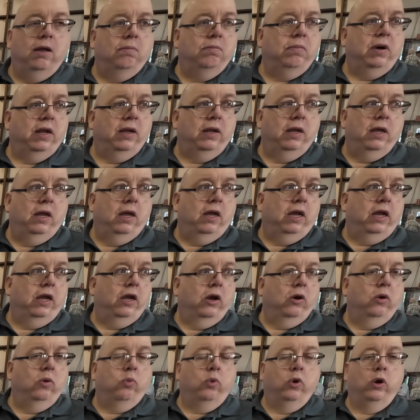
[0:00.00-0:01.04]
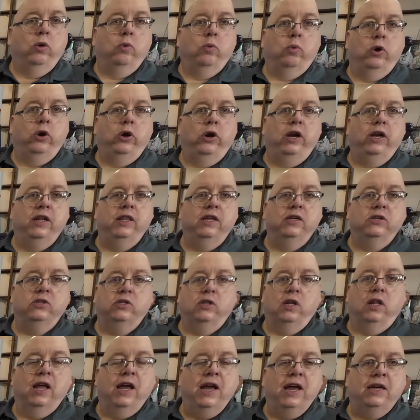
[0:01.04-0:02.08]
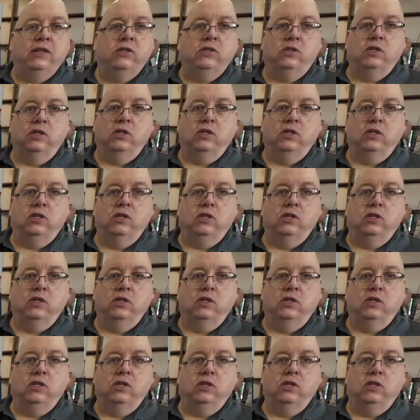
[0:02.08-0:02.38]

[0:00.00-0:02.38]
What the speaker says: But, we're in this to last.